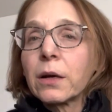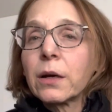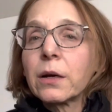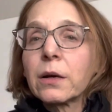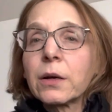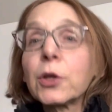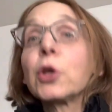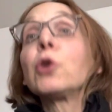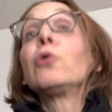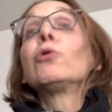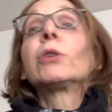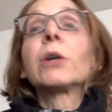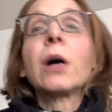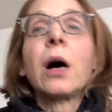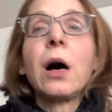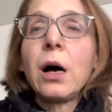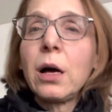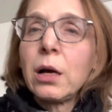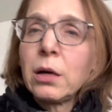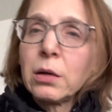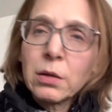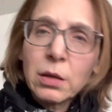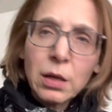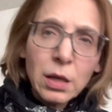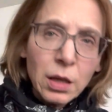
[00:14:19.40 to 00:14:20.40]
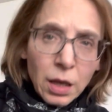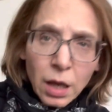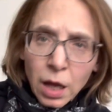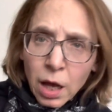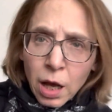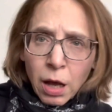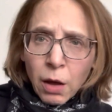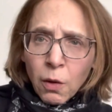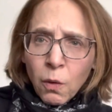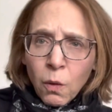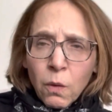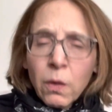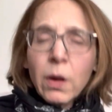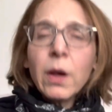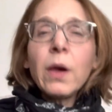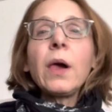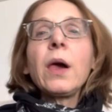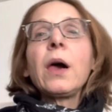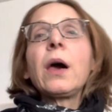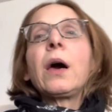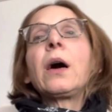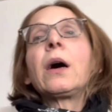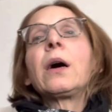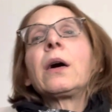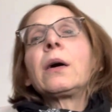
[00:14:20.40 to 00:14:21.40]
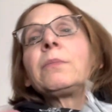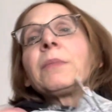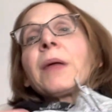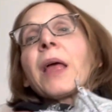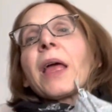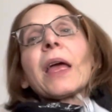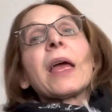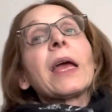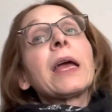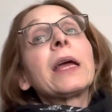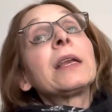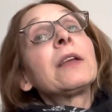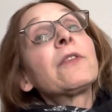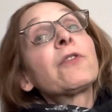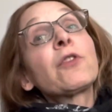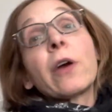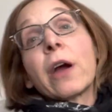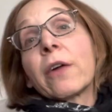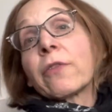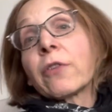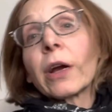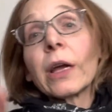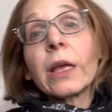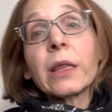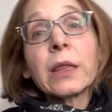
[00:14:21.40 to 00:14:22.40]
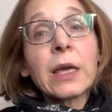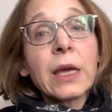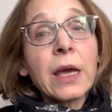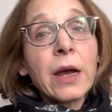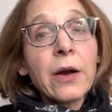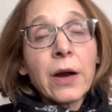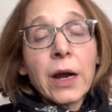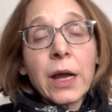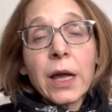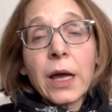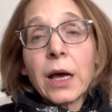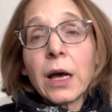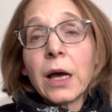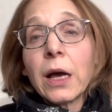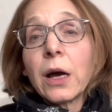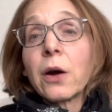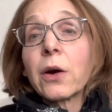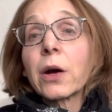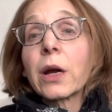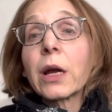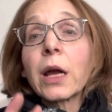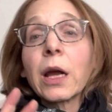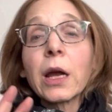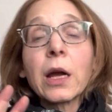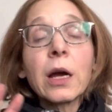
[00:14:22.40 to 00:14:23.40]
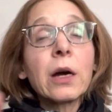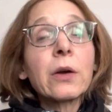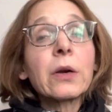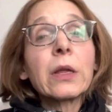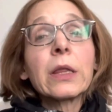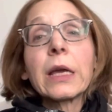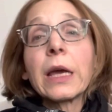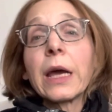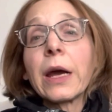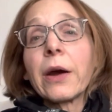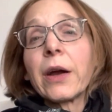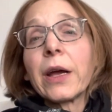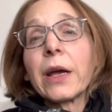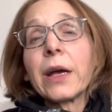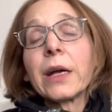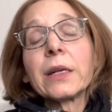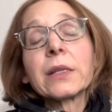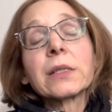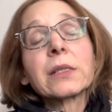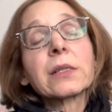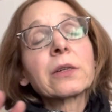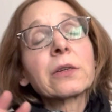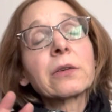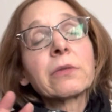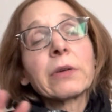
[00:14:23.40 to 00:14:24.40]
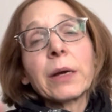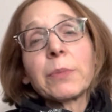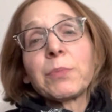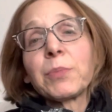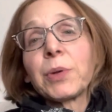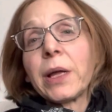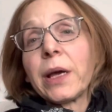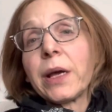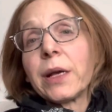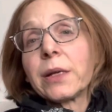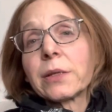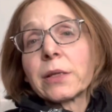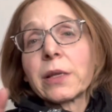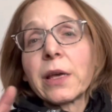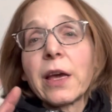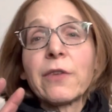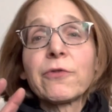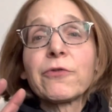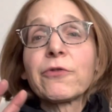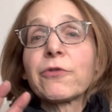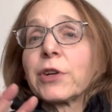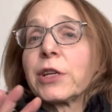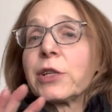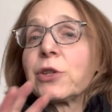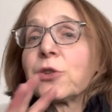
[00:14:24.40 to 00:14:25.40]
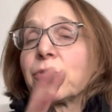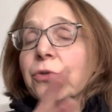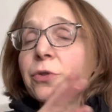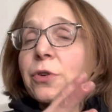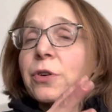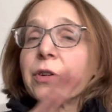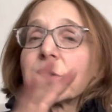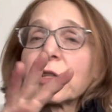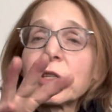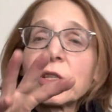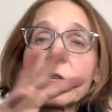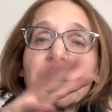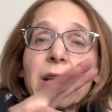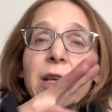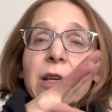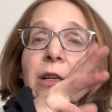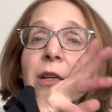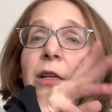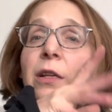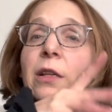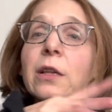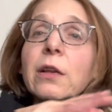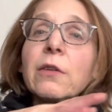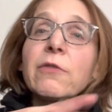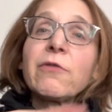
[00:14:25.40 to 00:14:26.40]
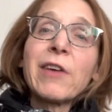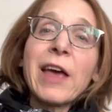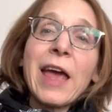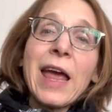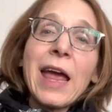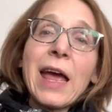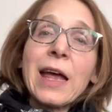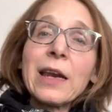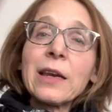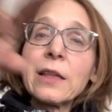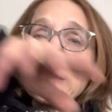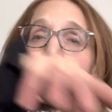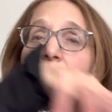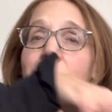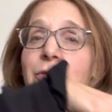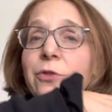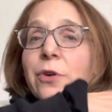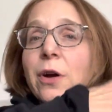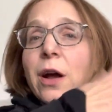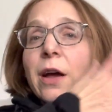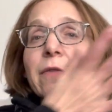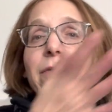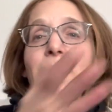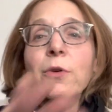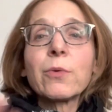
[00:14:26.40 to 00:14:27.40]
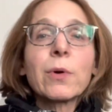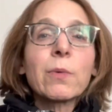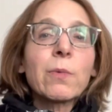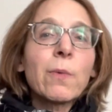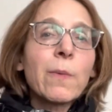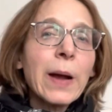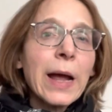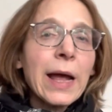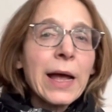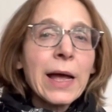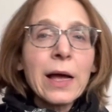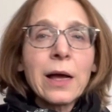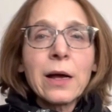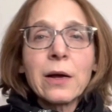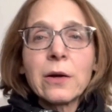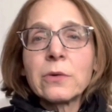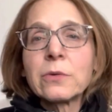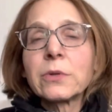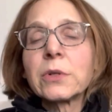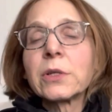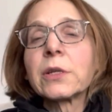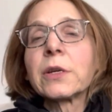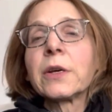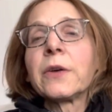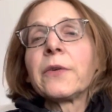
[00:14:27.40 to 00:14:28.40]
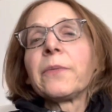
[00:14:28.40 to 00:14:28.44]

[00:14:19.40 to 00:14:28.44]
Utah. Hello. Um, and if you're ever in the area or can go to the area, it's a great place. They have free tours. You get in a little van and they drive you around.